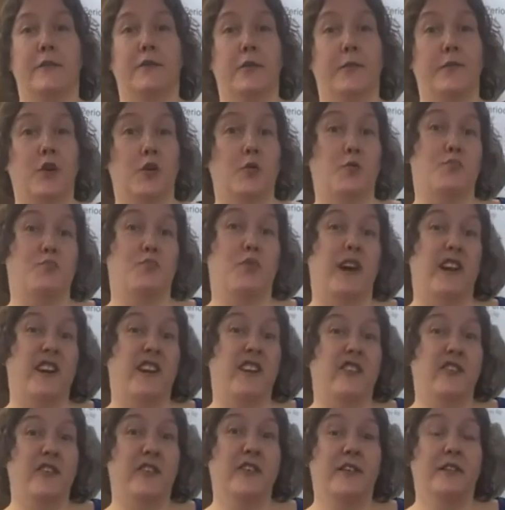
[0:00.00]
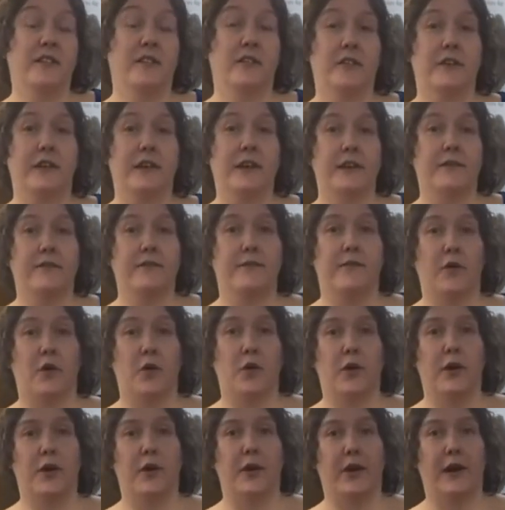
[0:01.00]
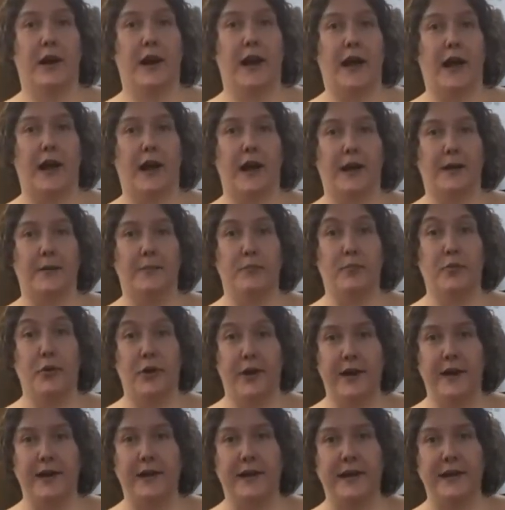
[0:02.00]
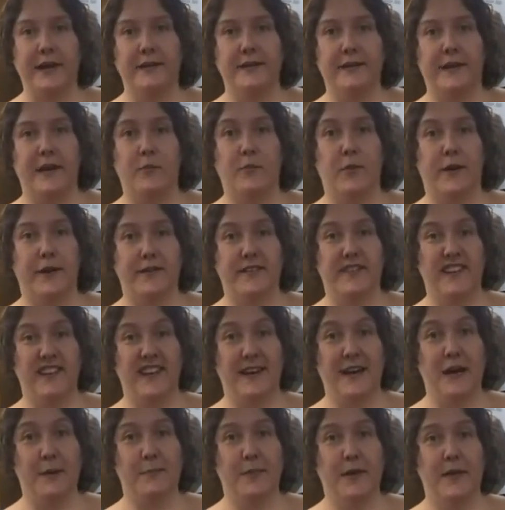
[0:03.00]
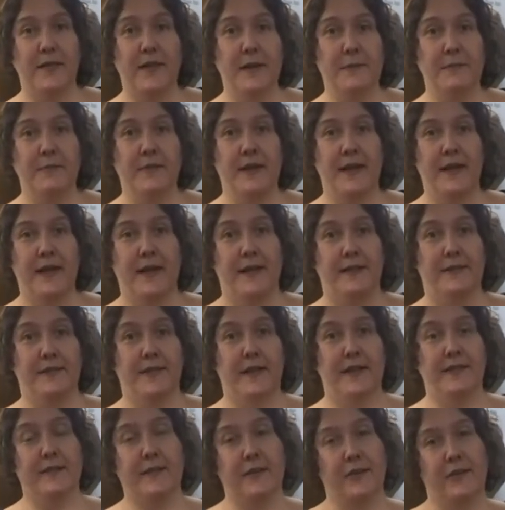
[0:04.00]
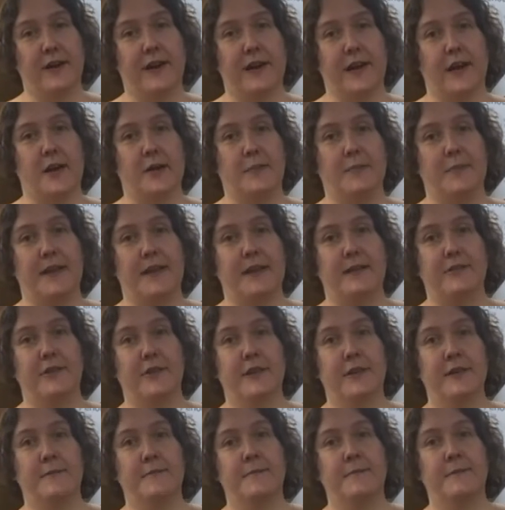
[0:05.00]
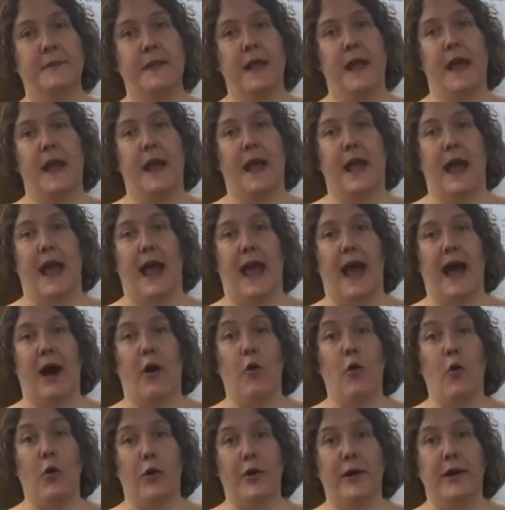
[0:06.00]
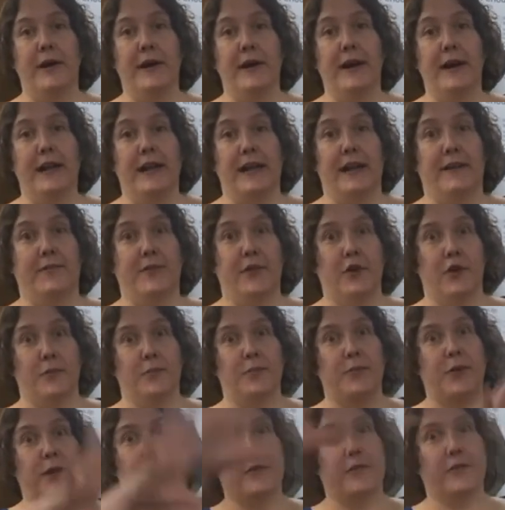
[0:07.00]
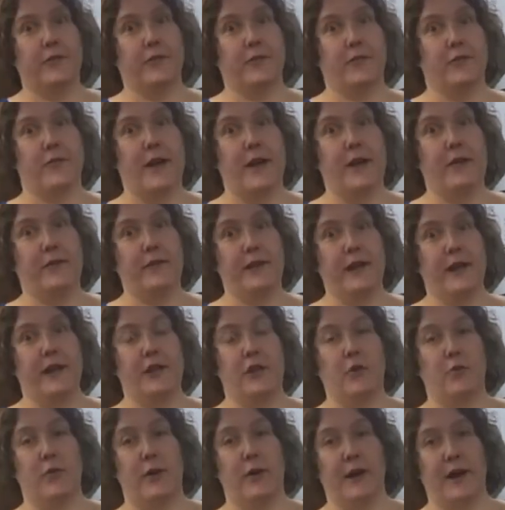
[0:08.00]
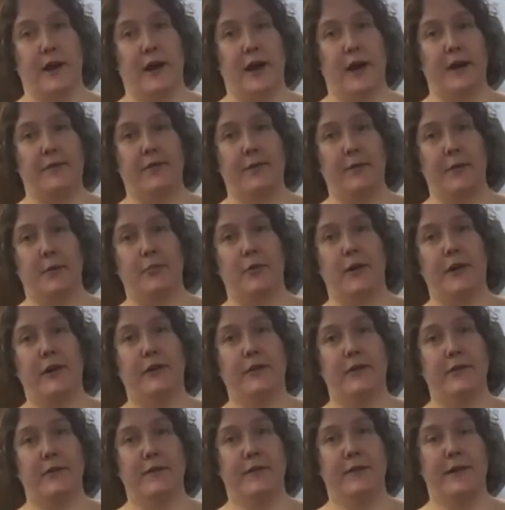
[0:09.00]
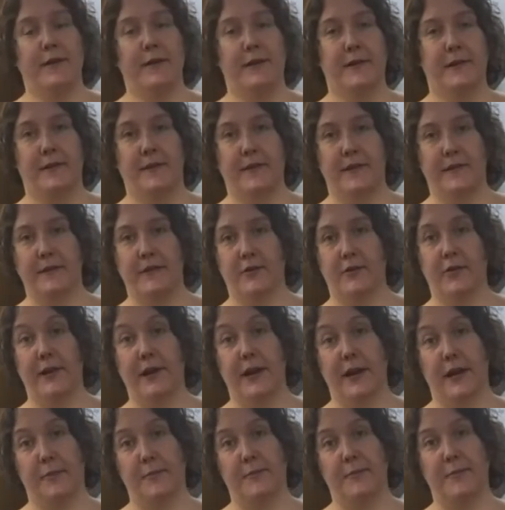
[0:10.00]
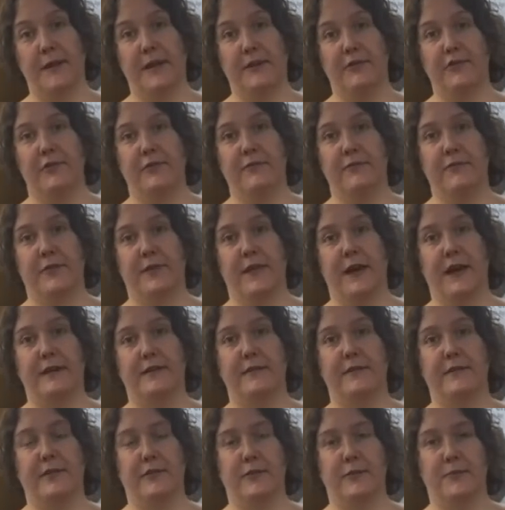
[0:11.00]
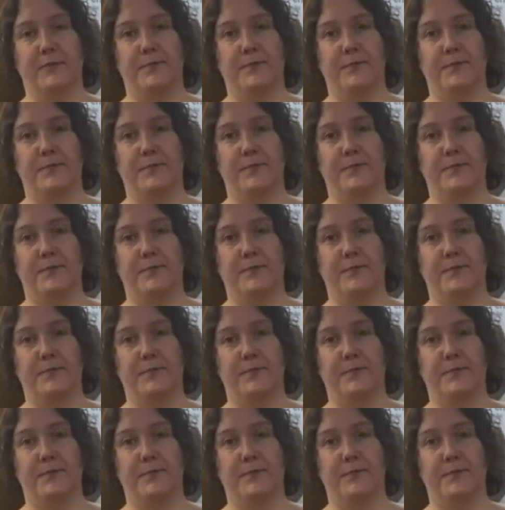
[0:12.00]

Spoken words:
if you're a predator looking for prey to eat and want to sneak up on them, that's a great adaptation. Or if there are predators around and you want to hide from your predators, that's a great adaptation for that too.